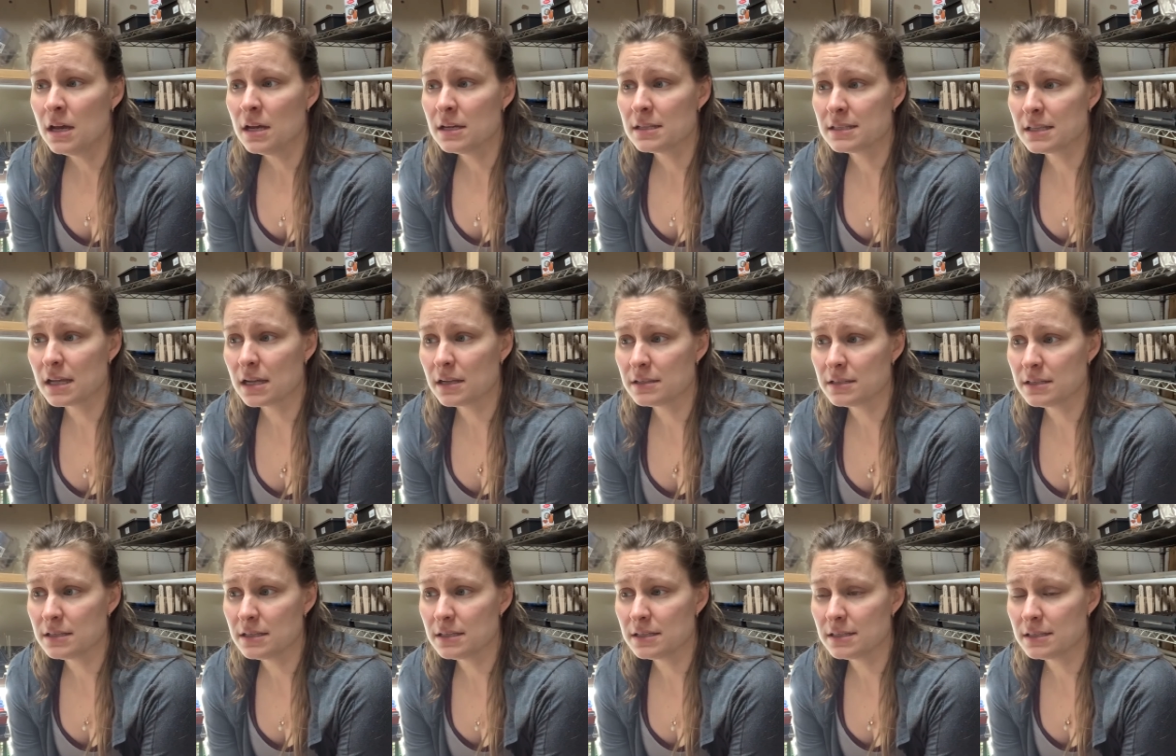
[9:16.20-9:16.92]

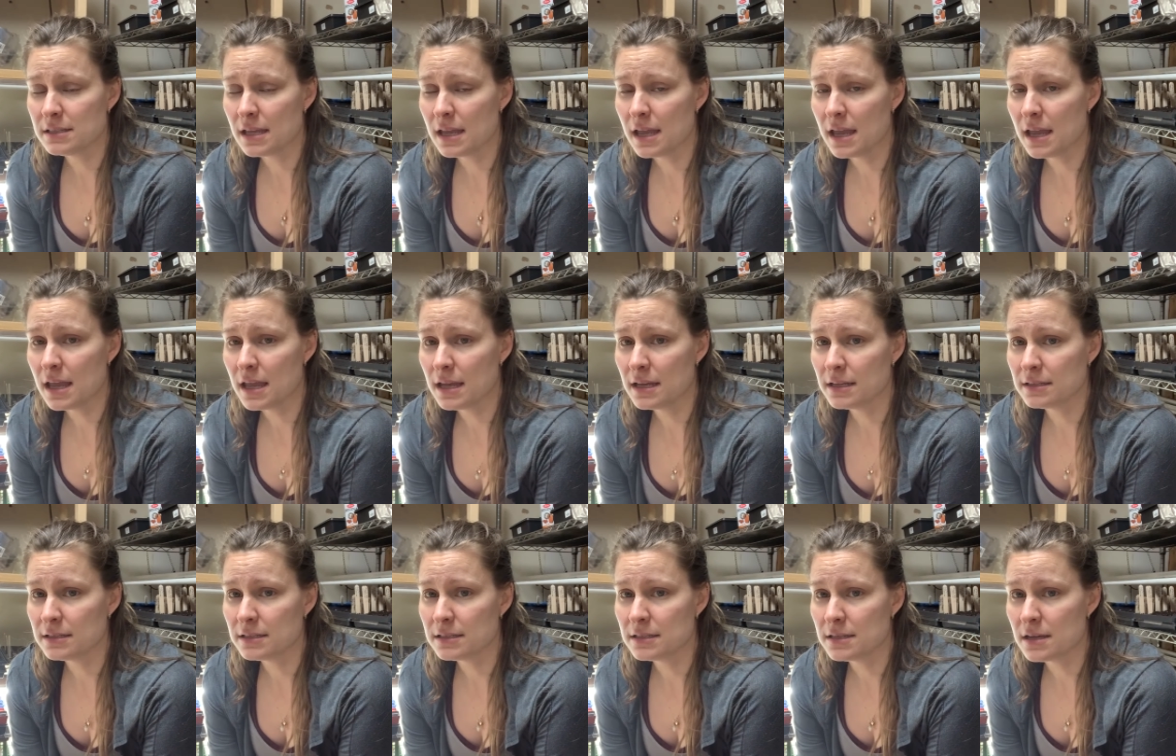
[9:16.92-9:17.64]
Celsius,
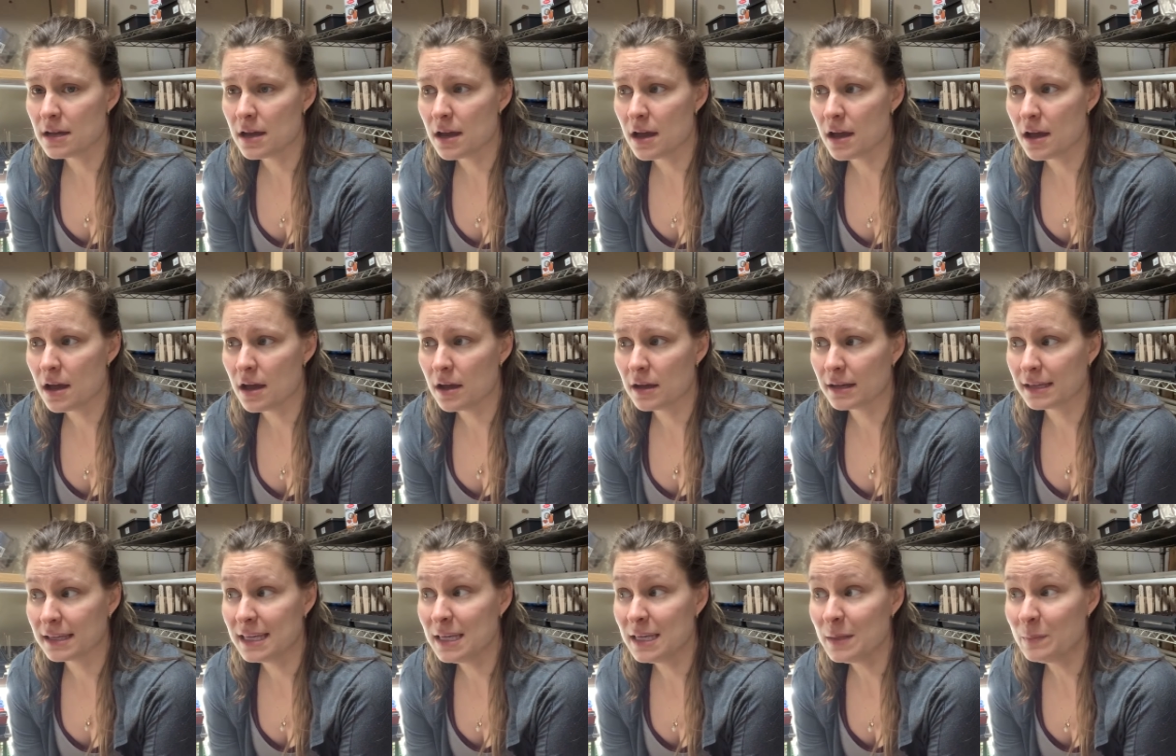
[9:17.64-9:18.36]
and
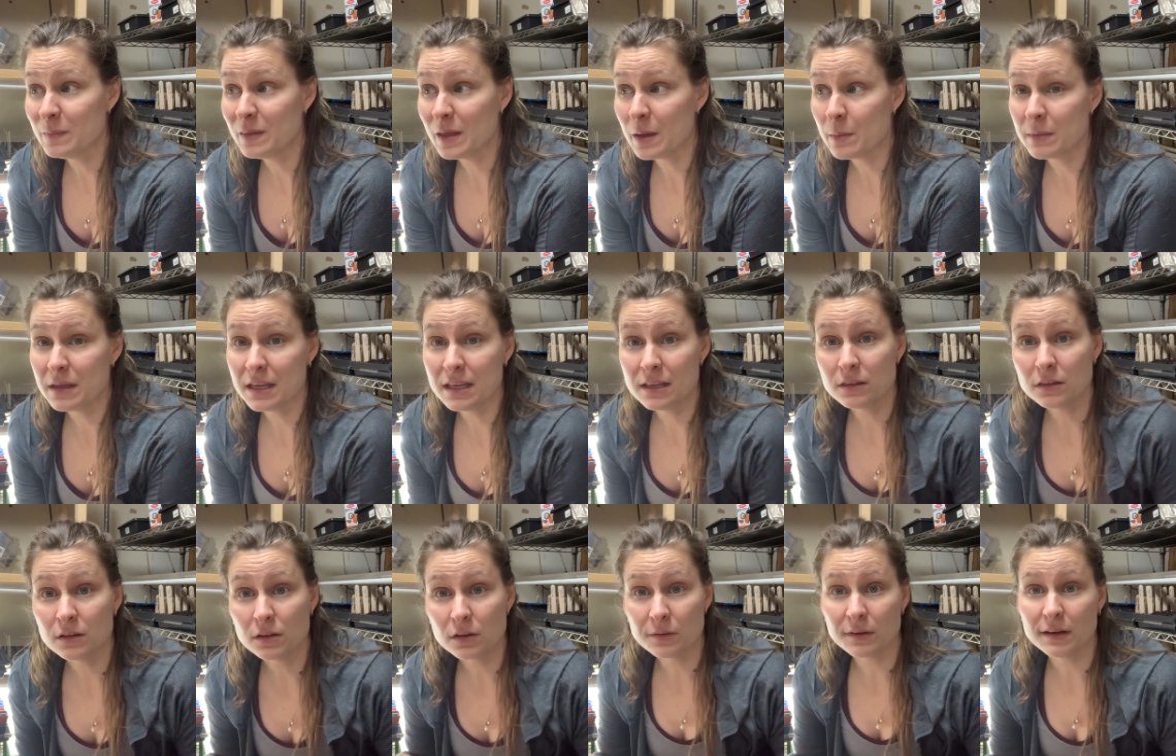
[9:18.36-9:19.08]
keep them
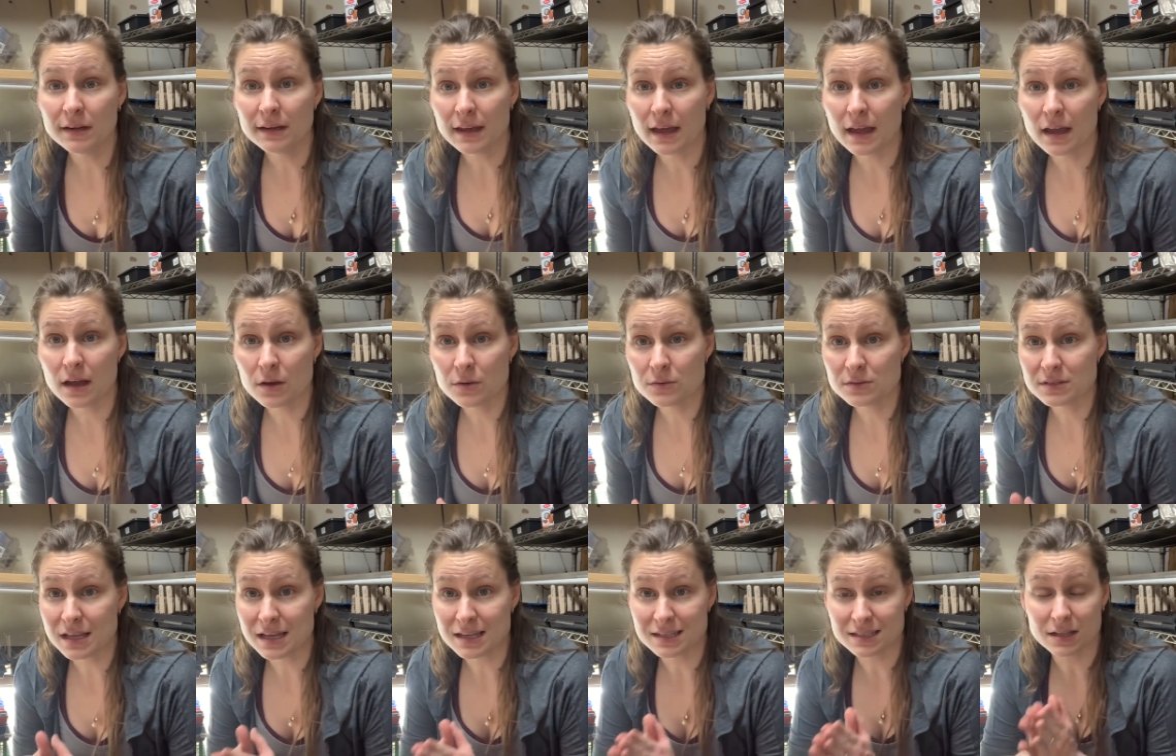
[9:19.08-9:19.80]
in the
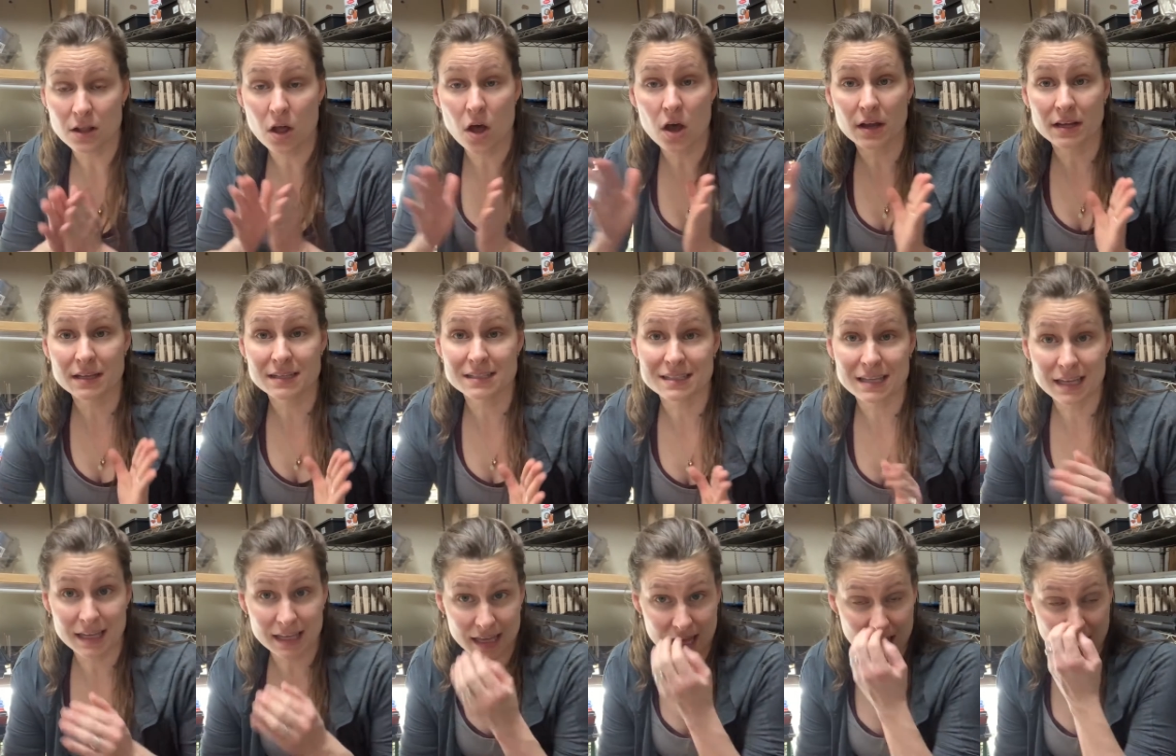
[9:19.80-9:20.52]
greenhouse as long as
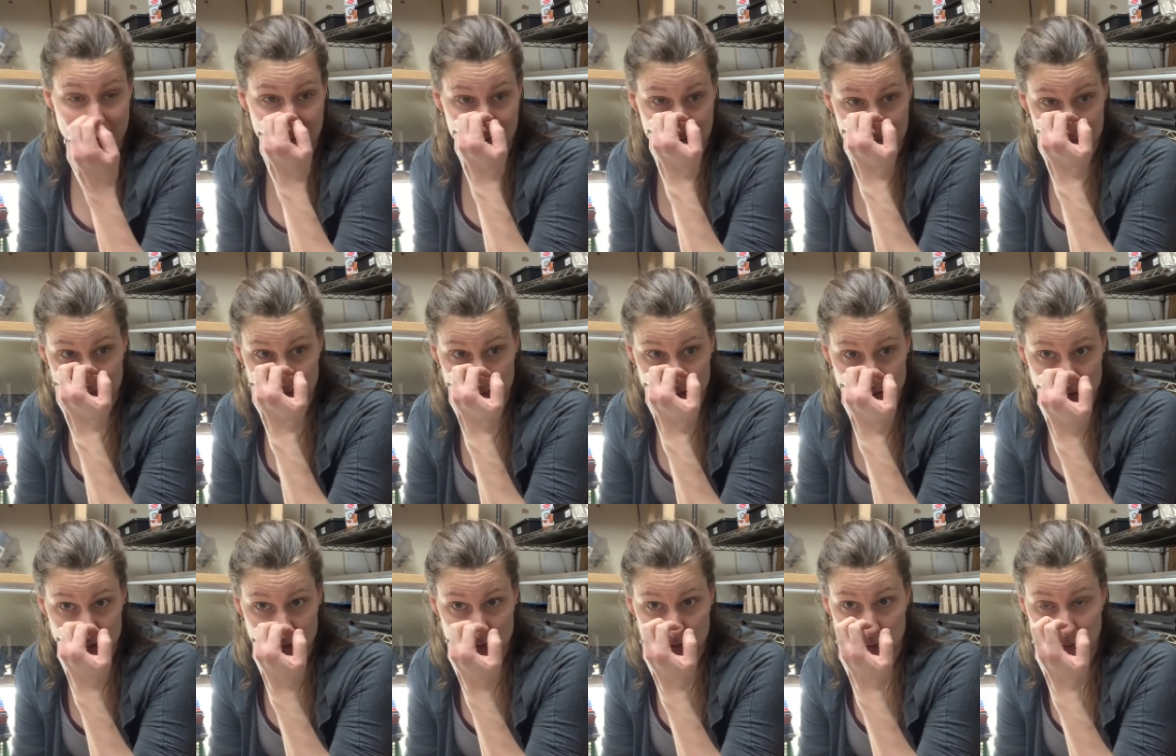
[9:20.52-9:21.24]
I can
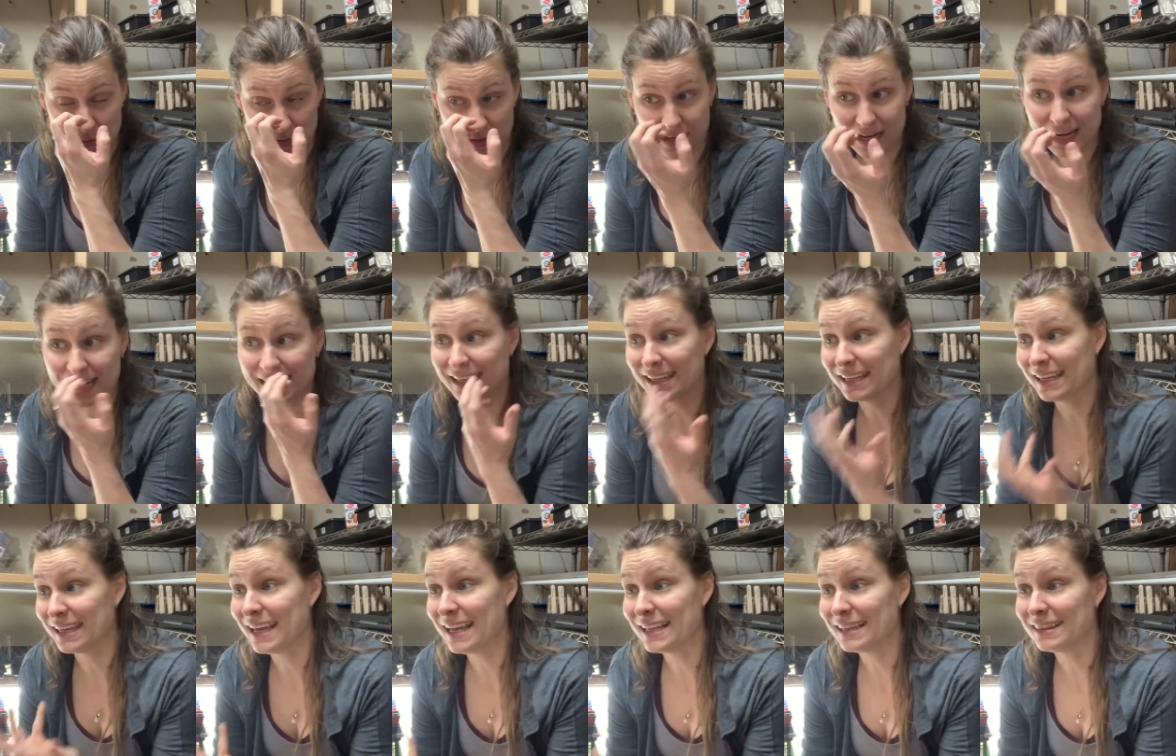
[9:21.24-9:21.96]
so that I
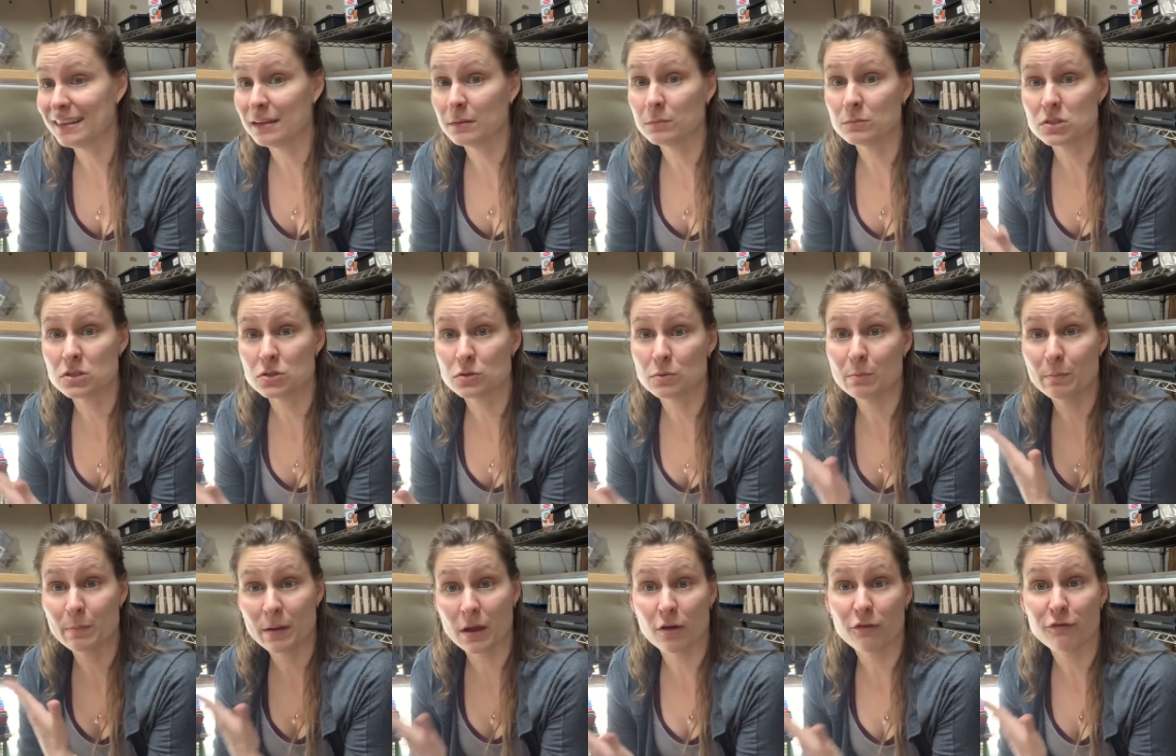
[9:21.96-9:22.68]
can get them to
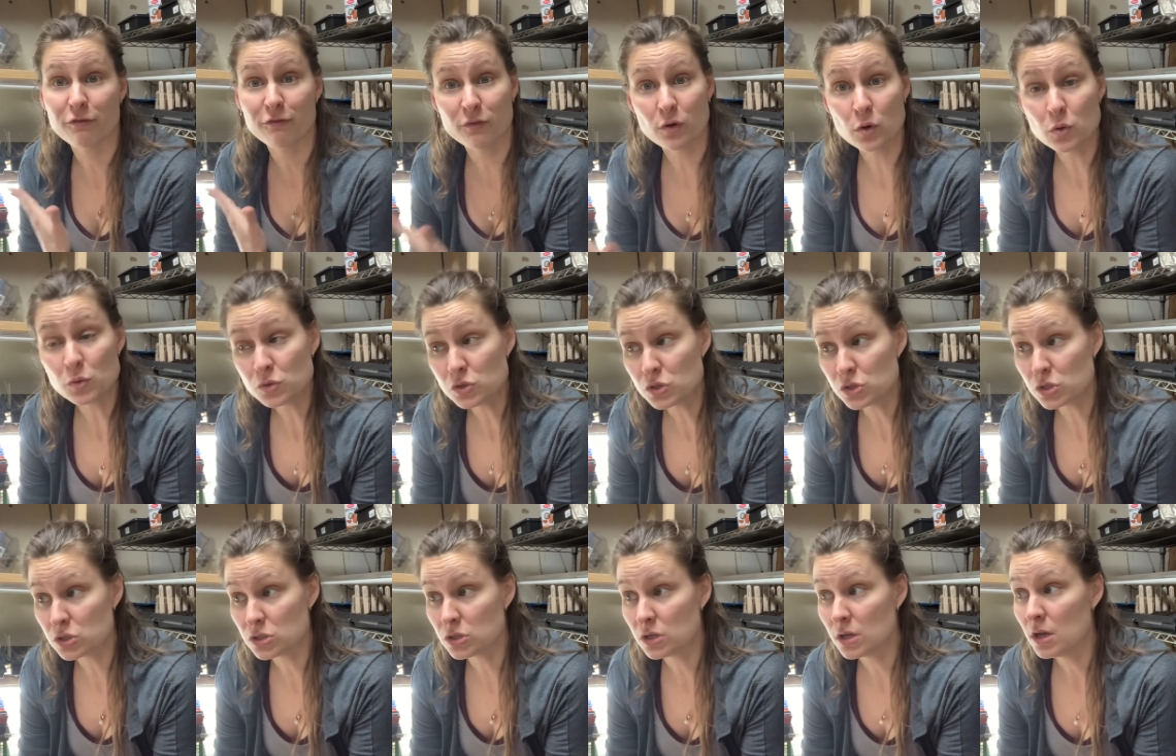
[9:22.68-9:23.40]
bear
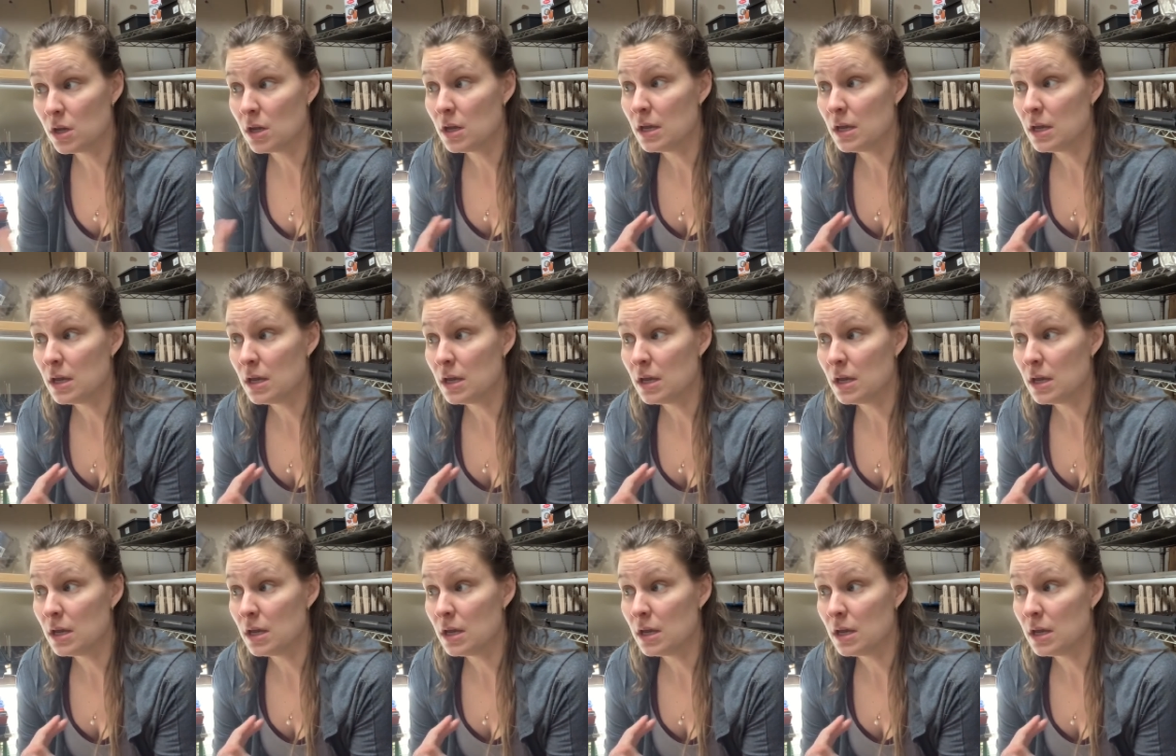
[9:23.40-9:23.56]
fruits